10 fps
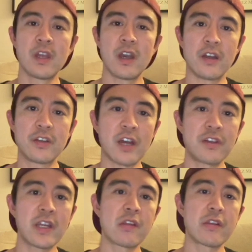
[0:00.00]
I'll talk
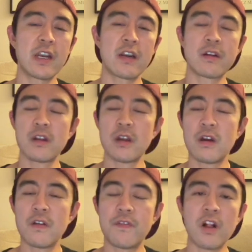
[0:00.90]
to you guys later.
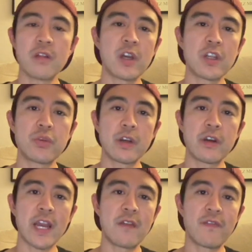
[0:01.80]
Follow me on Twitter
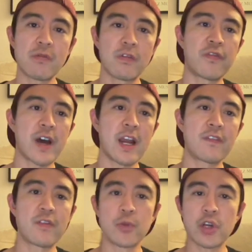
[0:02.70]
at InvestWithFire
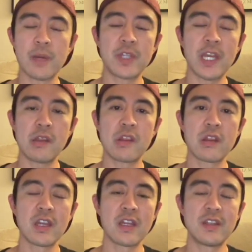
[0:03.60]
for more updates.
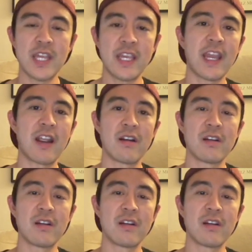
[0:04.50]
Take care.